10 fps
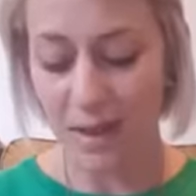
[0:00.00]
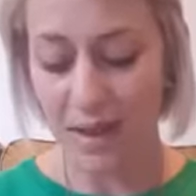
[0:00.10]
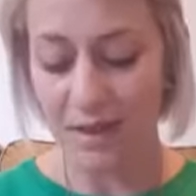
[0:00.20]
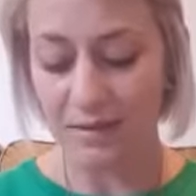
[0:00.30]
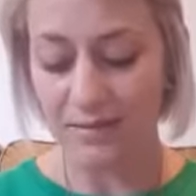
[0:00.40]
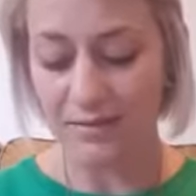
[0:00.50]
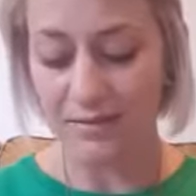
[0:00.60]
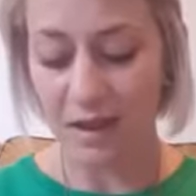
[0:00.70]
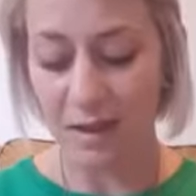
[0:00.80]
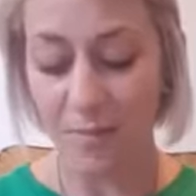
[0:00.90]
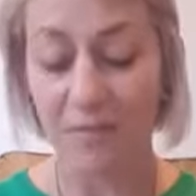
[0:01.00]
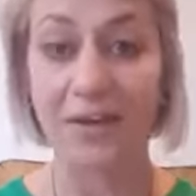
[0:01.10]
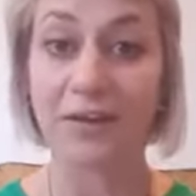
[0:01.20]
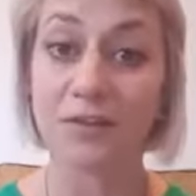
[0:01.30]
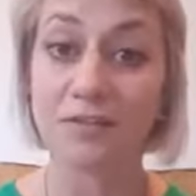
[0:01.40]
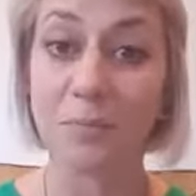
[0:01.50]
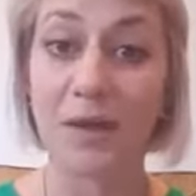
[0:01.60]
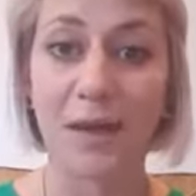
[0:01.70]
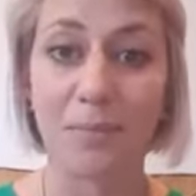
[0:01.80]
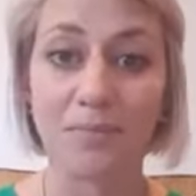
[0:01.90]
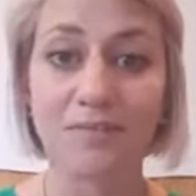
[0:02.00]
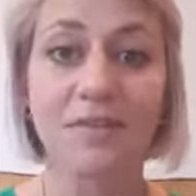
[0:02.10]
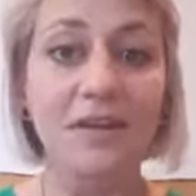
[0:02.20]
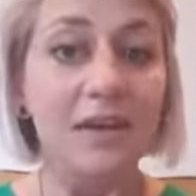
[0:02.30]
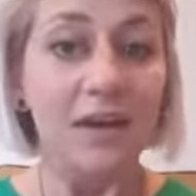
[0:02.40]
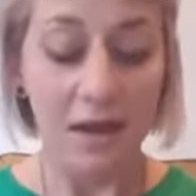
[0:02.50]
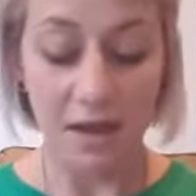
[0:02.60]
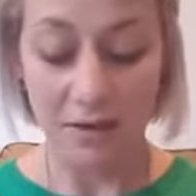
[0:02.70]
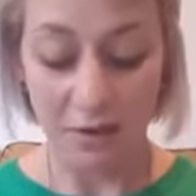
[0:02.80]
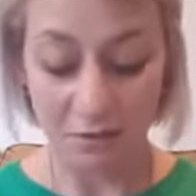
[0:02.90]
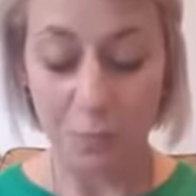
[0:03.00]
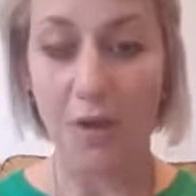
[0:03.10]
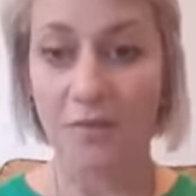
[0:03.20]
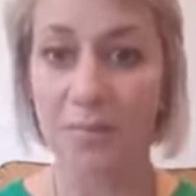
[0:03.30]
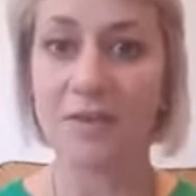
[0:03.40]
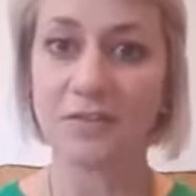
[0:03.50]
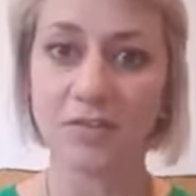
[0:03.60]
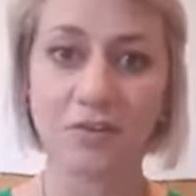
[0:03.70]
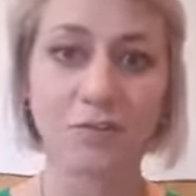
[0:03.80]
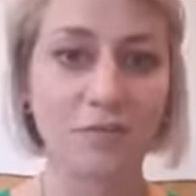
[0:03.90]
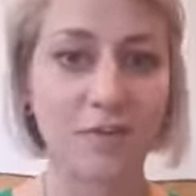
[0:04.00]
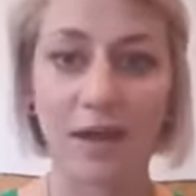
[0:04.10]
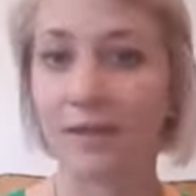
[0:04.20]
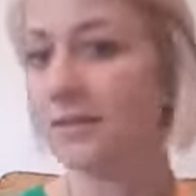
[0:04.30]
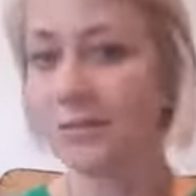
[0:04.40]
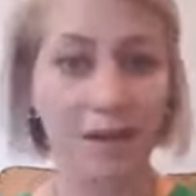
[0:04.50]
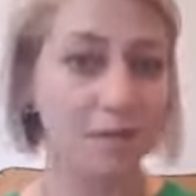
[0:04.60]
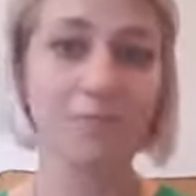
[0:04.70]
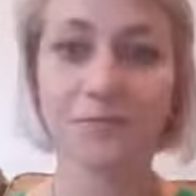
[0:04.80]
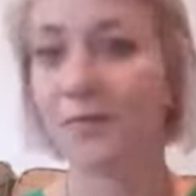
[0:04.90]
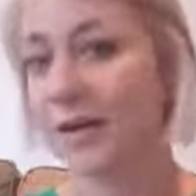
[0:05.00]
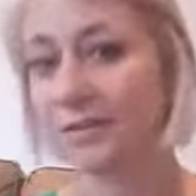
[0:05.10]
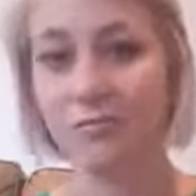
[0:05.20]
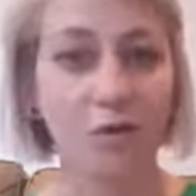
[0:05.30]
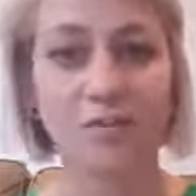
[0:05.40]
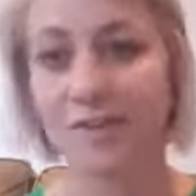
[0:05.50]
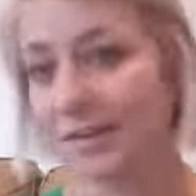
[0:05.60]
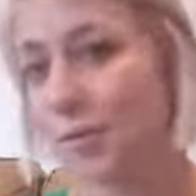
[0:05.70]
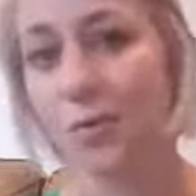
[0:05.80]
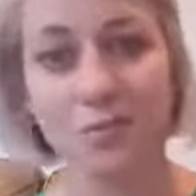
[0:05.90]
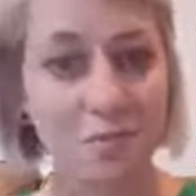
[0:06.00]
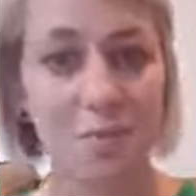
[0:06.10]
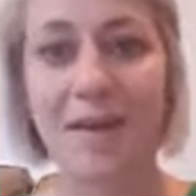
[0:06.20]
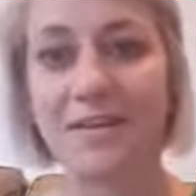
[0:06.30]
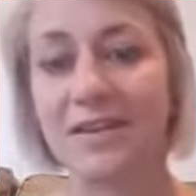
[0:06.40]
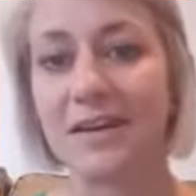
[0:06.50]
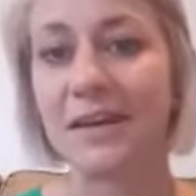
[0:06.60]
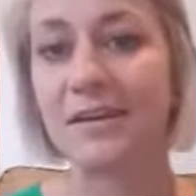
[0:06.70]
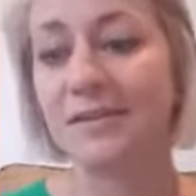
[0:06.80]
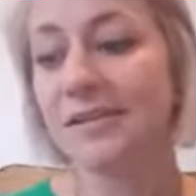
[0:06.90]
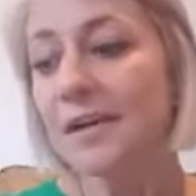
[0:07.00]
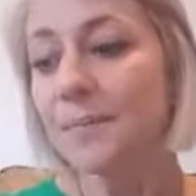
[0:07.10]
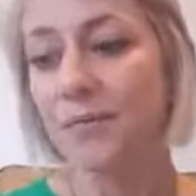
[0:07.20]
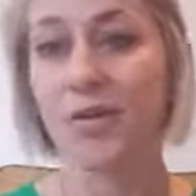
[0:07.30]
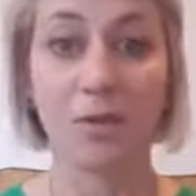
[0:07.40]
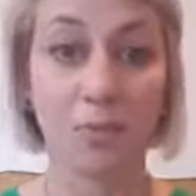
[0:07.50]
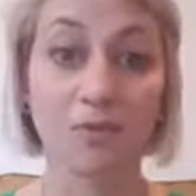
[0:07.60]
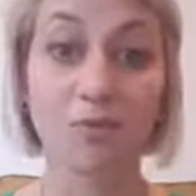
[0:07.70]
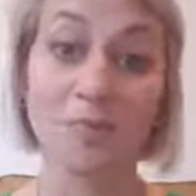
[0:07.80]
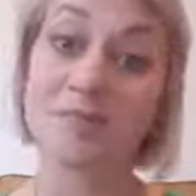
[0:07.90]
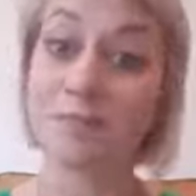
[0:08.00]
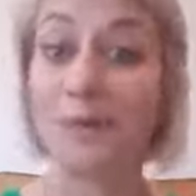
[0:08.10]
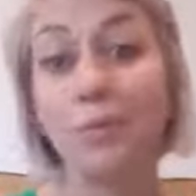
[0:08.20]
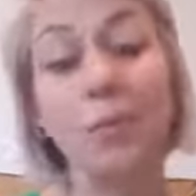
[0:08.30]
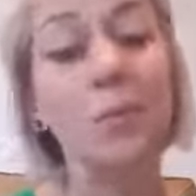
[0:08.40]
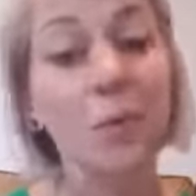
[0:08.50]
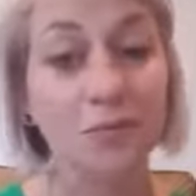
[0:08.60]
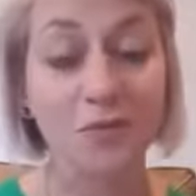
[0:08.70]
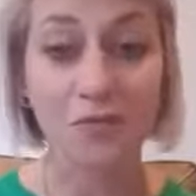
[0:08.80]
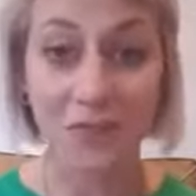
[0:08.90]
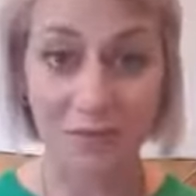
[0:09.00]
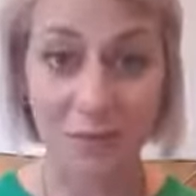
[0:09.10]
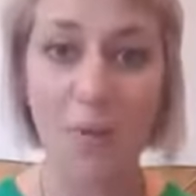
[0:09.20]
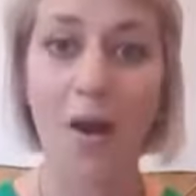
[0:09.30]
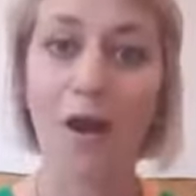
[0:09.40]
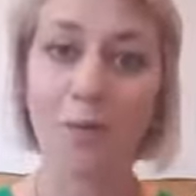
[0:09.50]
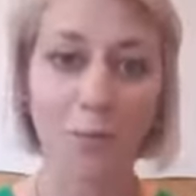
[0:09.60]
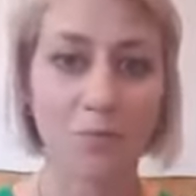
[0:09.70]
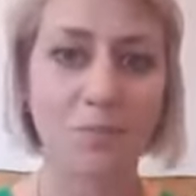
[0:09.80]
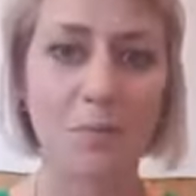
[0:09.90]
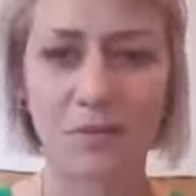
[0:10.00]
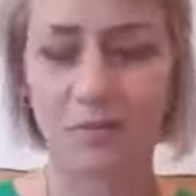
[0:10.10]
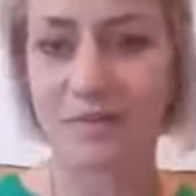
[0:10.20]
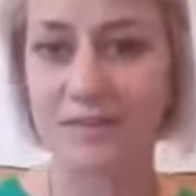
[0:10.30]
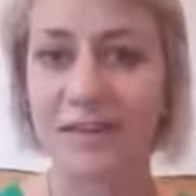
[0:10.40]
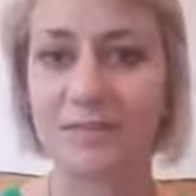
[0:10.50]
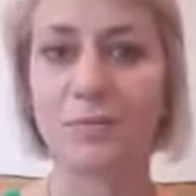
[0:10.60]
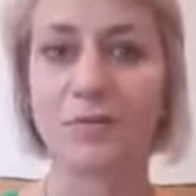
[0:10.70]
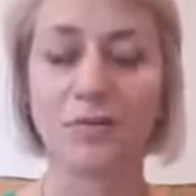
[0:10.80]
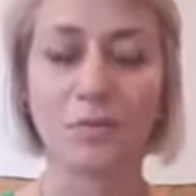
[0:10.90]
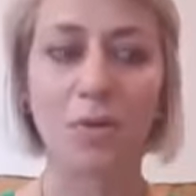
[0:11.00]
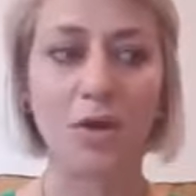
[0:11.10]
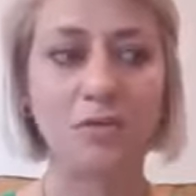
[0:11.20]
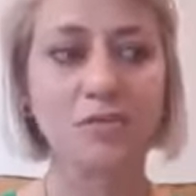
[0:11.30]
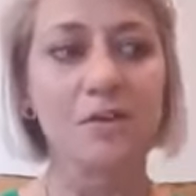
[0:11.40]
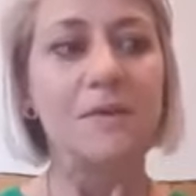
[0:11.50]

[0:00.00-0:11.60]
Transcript: And I've had loads of PMs, loads of private messages sort of saying, like, fucking rocked it, awesome, amazing. And, you know, my response has been, well, what was your favourite part? What was the bit that resonated with you the most?